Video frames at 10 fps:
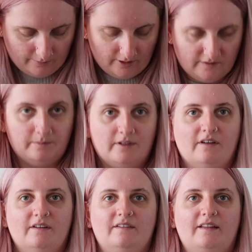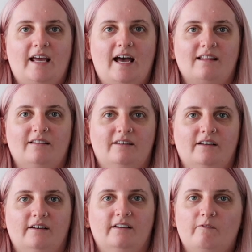but it's because they had like
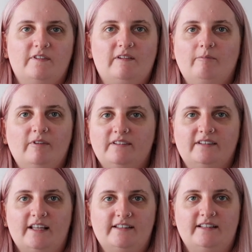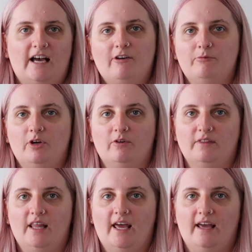for some reason they didn't have me
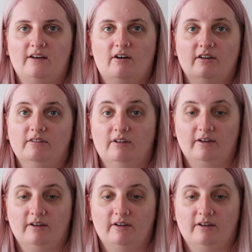on their kind of